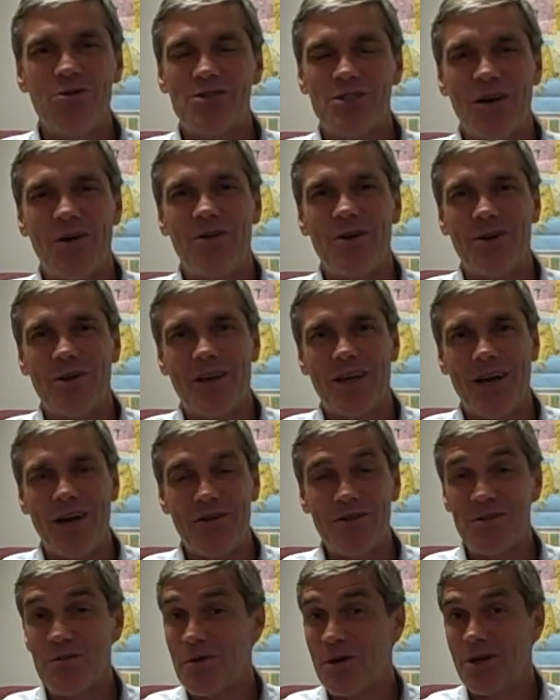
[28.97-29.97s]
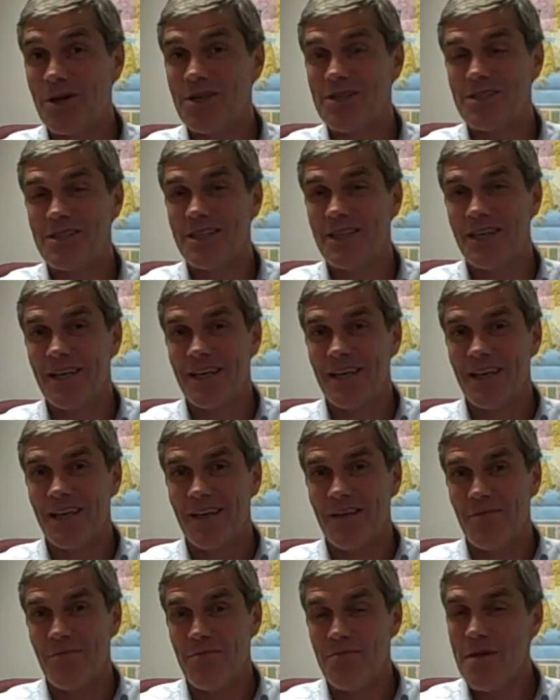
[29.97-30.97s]
Also, I want to encourage you because
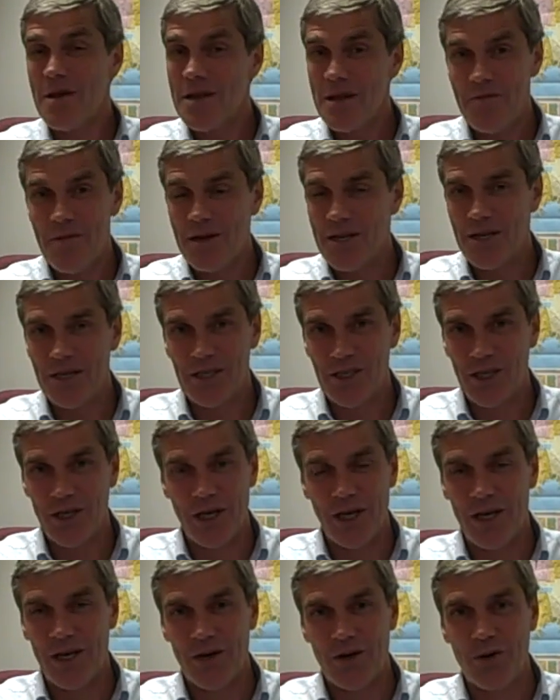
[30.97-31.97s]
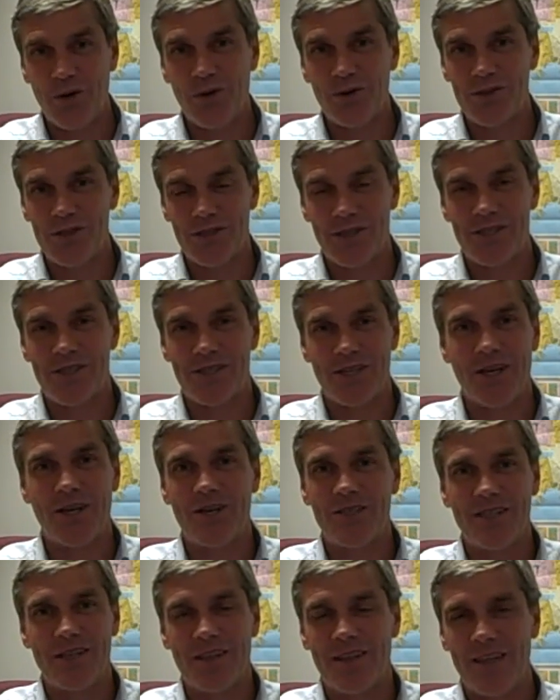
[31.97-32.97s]
many courses are
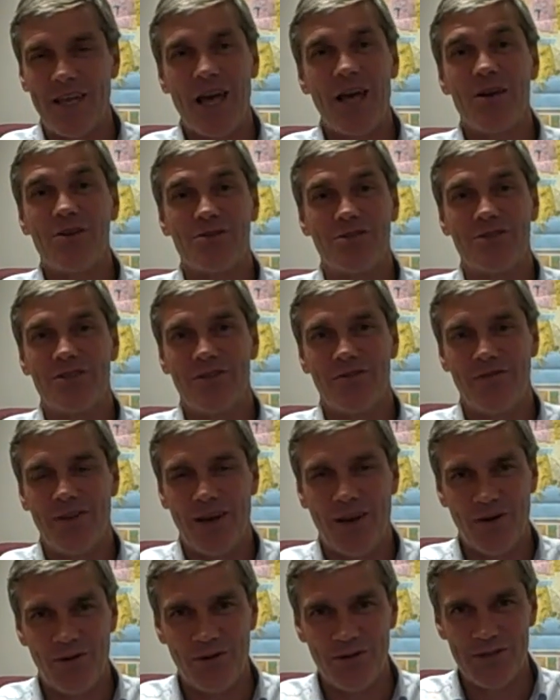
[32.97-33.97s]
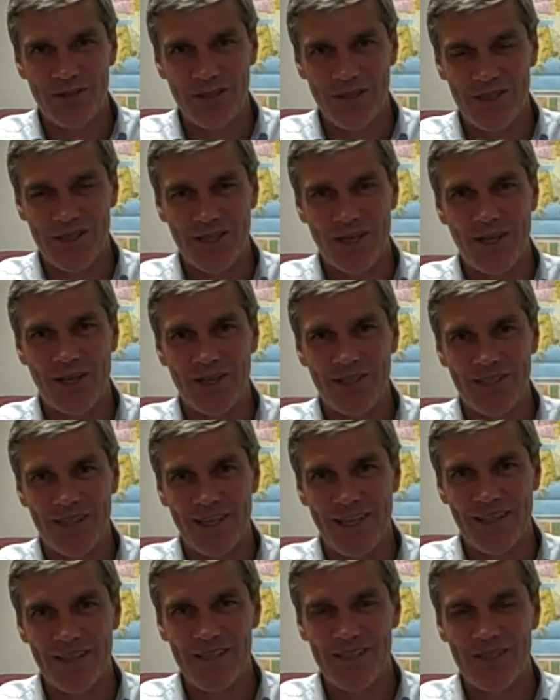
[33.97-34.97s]
starting, thousands, in fact, courses are
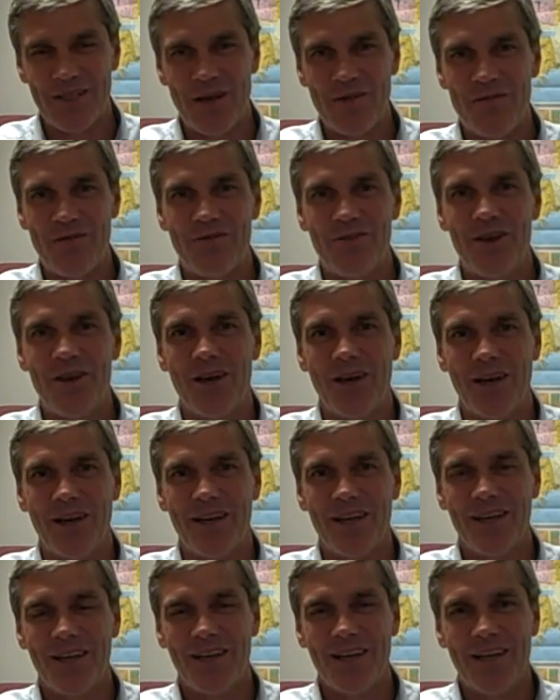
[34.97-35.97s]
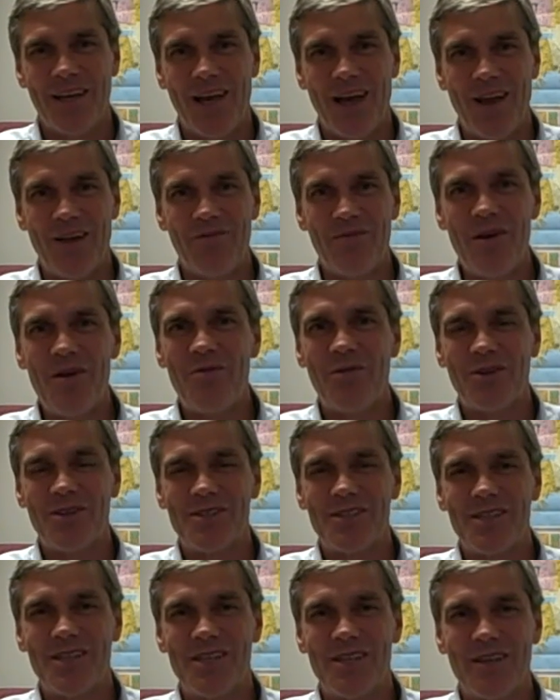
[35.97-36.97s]
starting at this time of year, and we
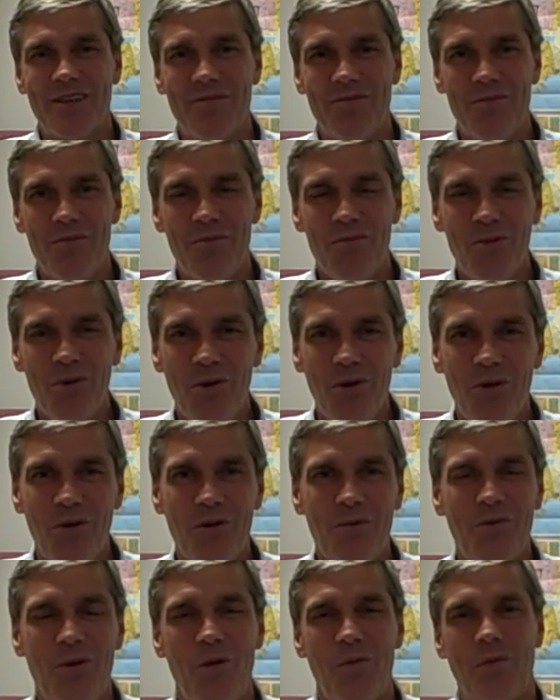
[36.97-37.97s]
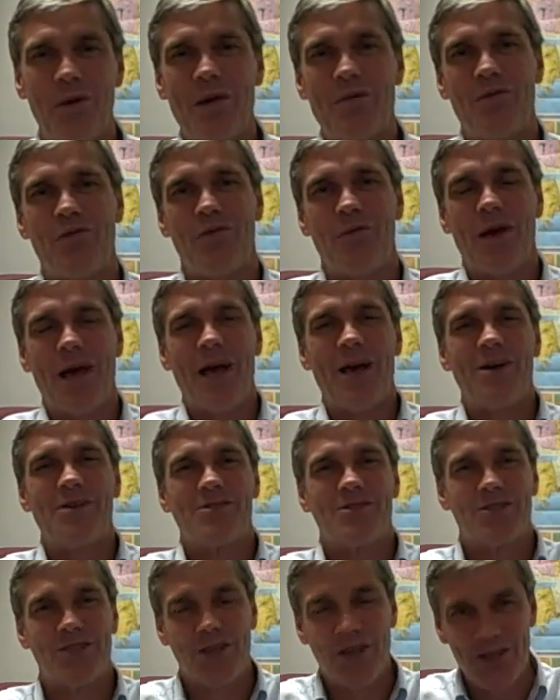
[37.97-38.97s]
want to see more and more people from
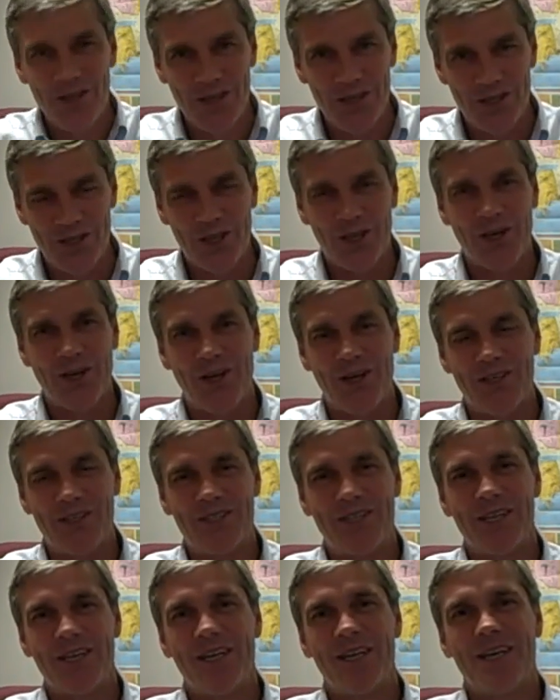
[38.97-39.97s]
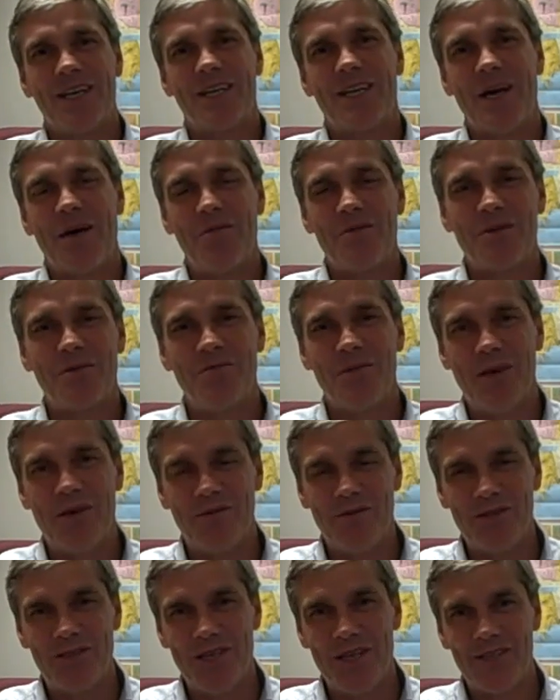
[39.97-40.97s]
outside the church coming to
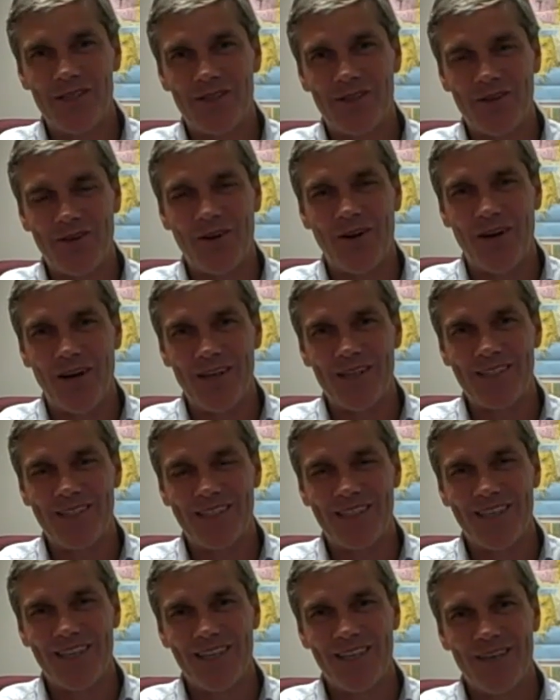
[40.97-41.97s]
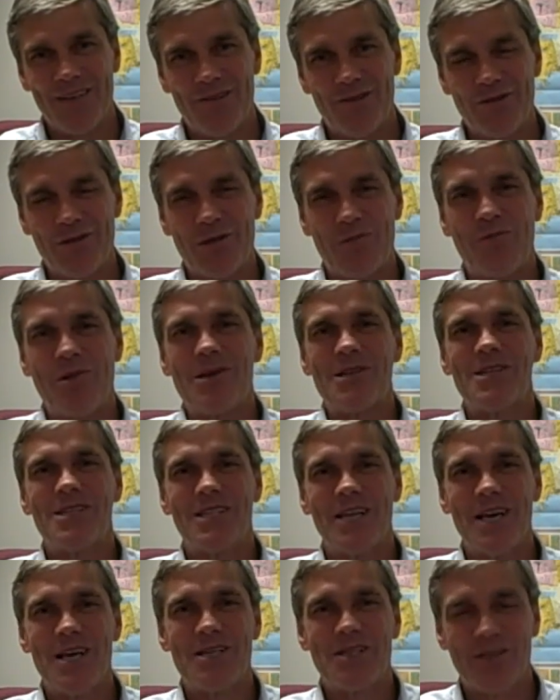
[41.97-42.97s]
meet with Jesus Christ through the
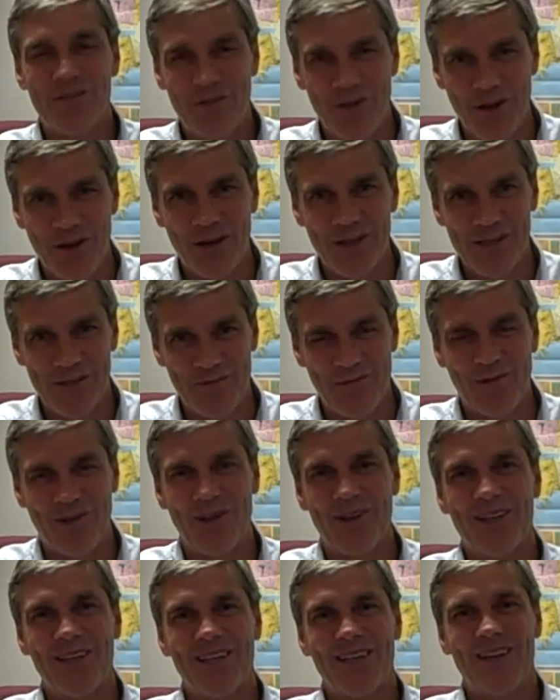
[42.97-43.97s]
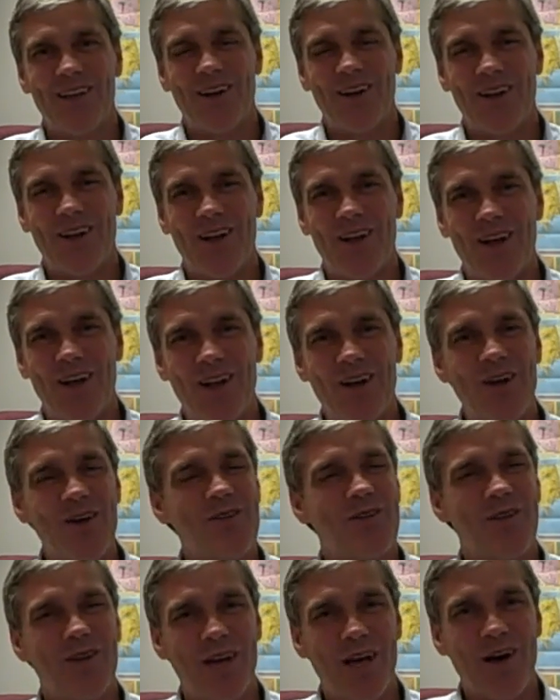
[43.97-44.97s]
presentation of the gospel on a
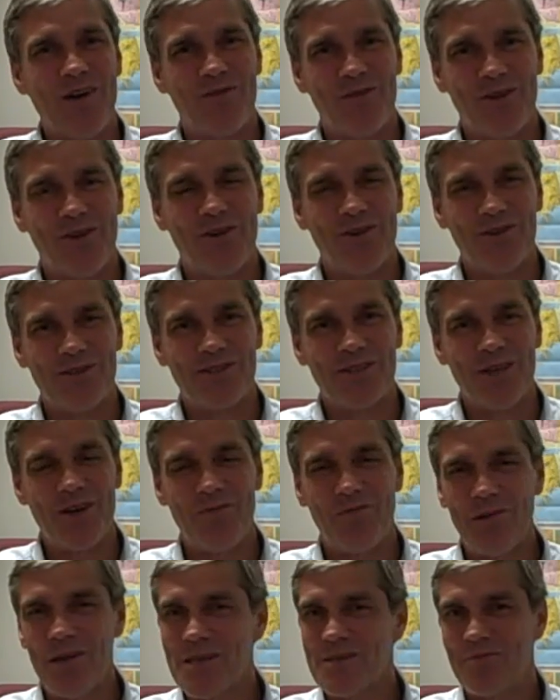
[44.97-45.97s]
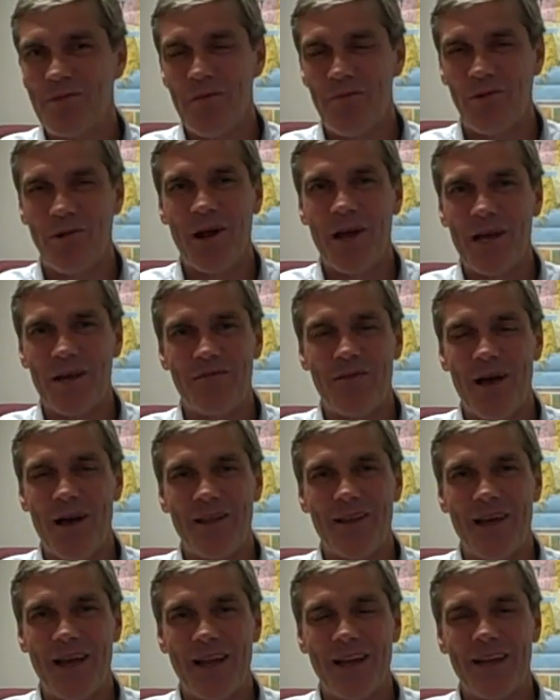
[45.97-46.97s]
local Alpha course. So please be praying
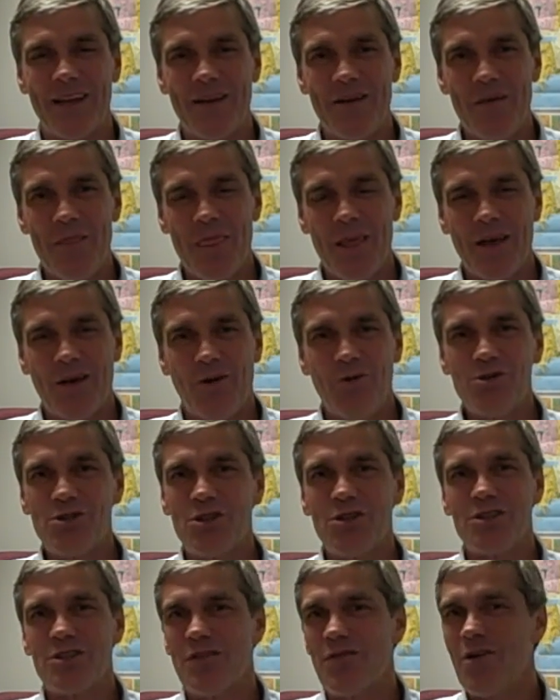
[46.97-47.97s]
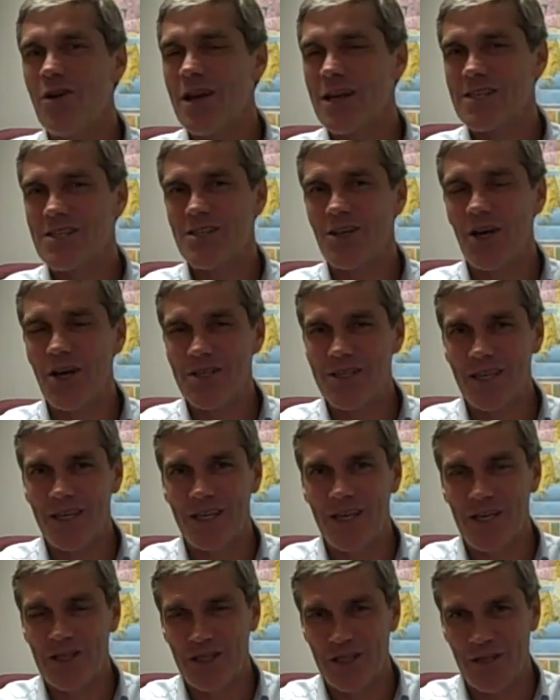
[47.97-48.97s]
about that. Also, there's a very
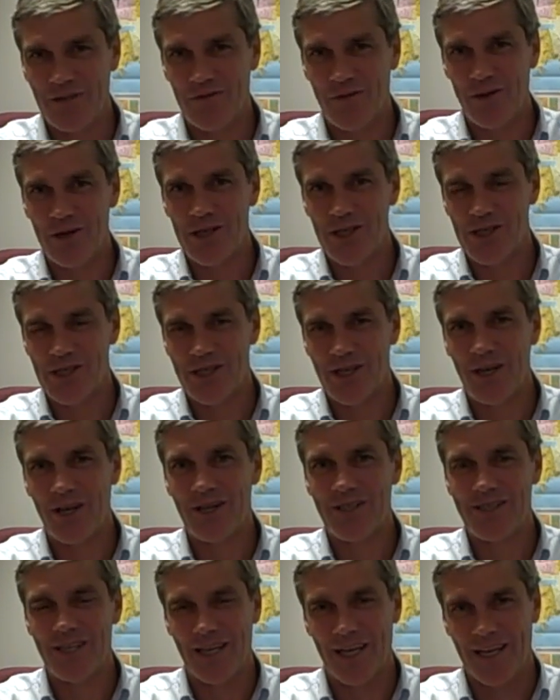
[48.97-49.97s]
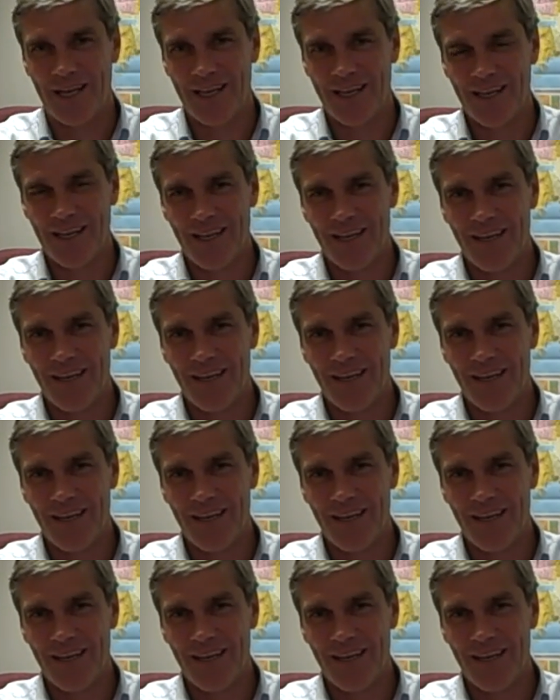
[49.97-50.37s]
exciting initiative that we're just starting.